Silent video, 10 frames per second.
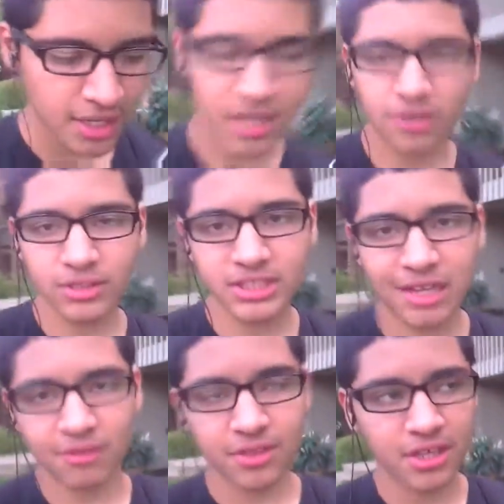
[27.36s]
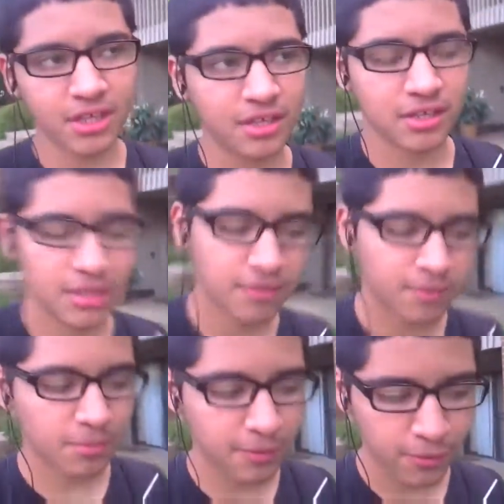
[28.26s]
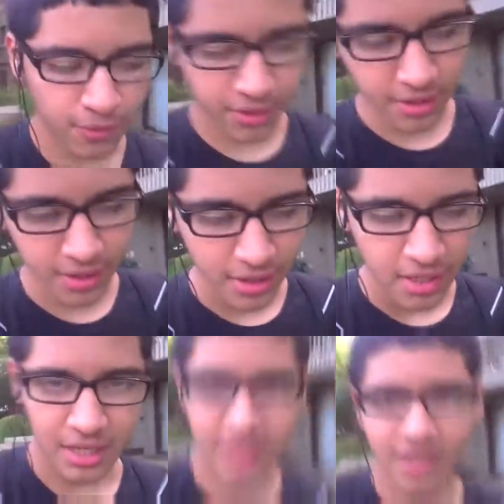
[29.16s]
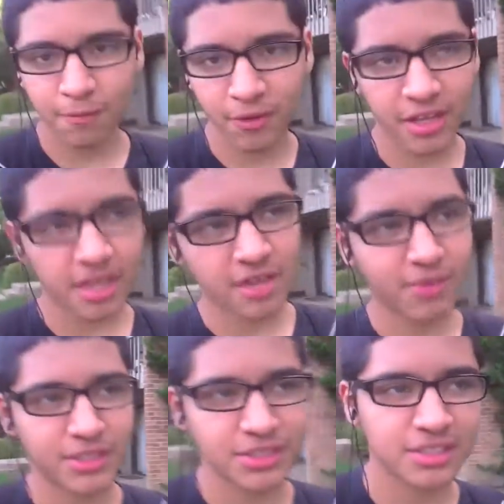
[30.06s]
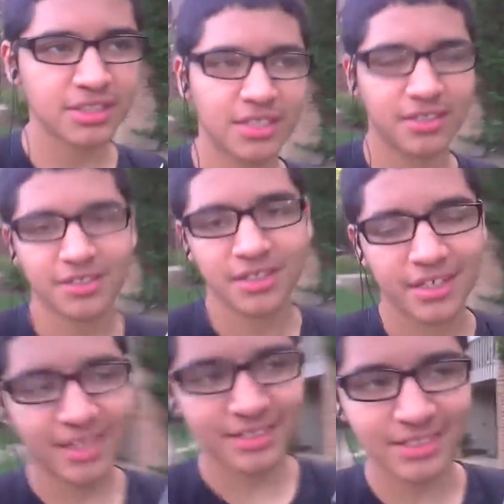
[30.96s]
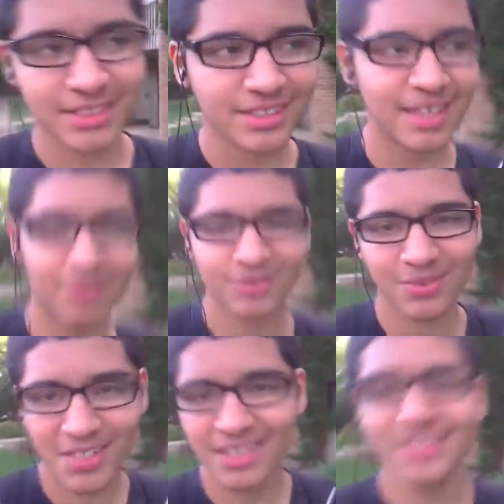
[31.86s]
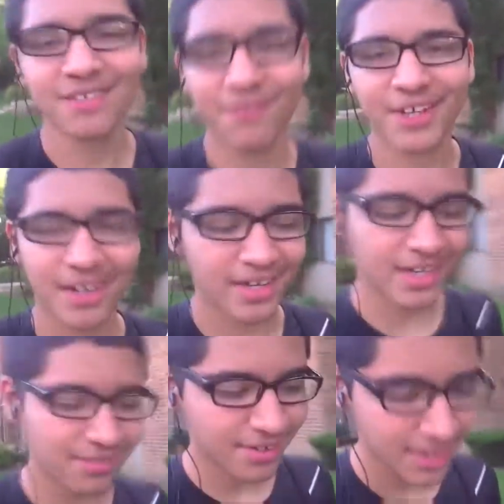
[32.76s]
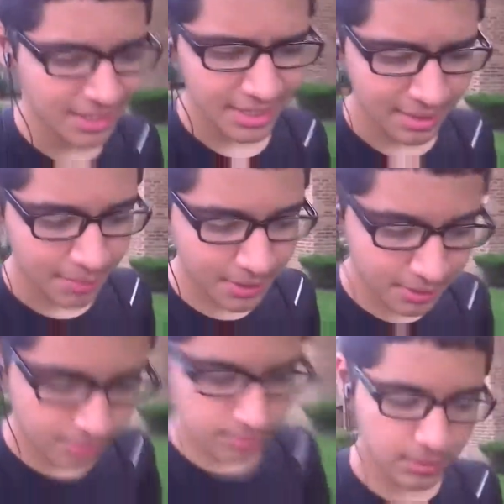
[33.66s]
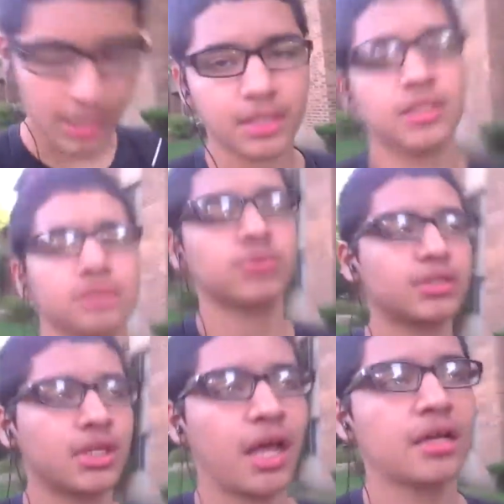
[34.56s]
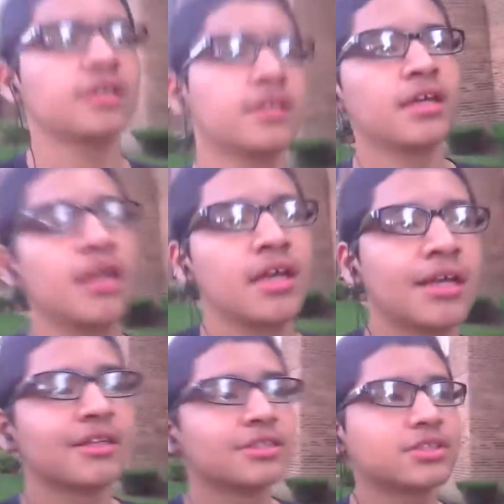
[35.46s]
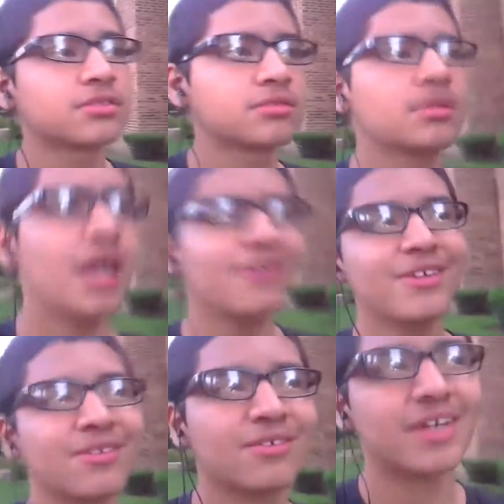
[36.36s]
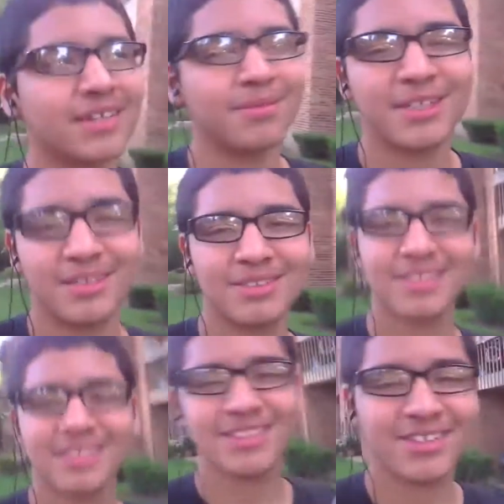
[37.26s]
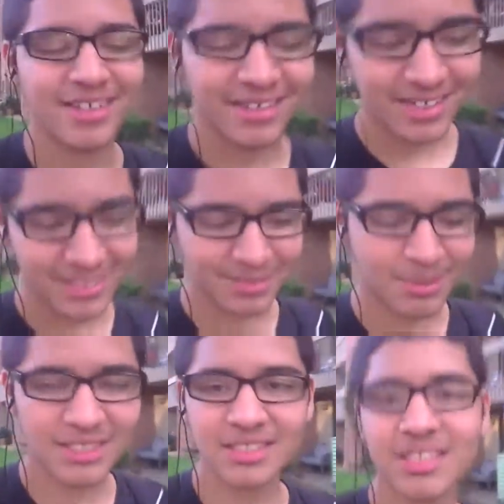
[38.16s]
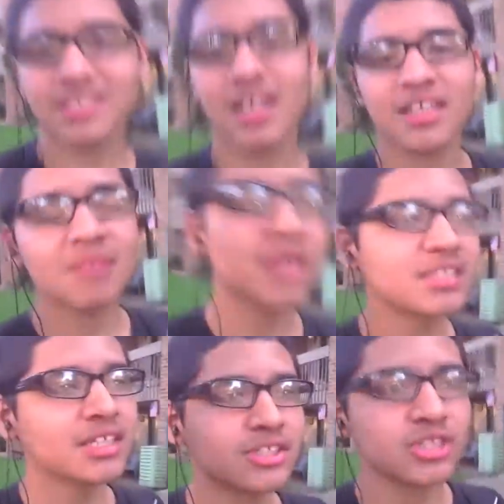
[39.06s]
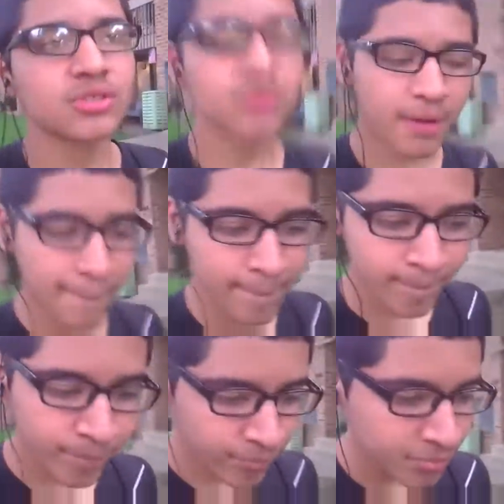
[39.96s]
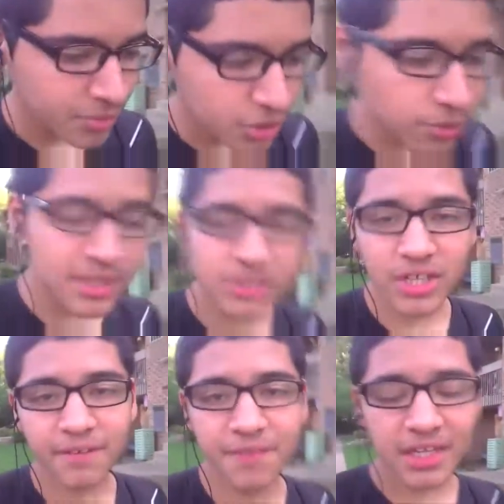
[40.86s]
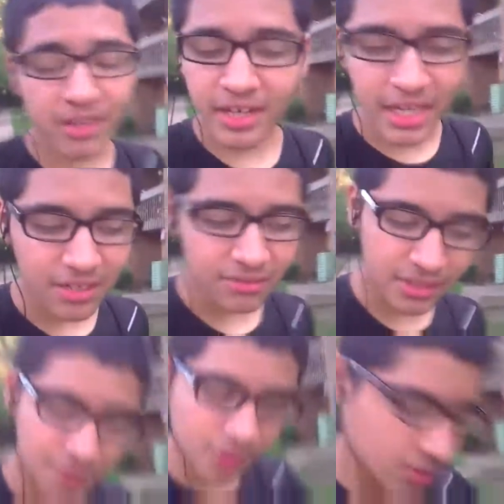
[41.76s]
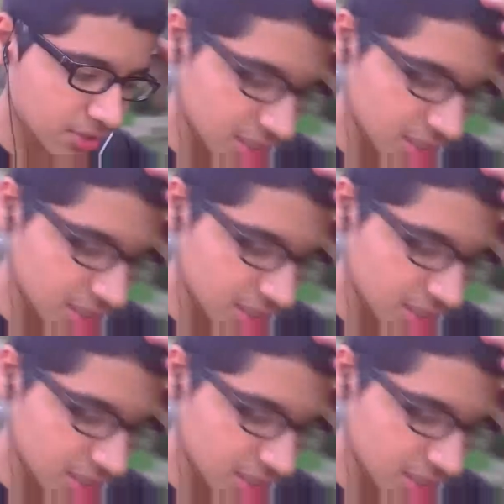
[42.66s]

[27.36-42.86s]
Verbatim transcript: little sound thing from before. I did it for Keke Ranger because I don't know, I guess that was really easy to figure it out. But yeah, this one, uh, just, I don't know why, but I'm just gonna do that, I Just mention the song that I'm listening to. You can try to figure it out if you know the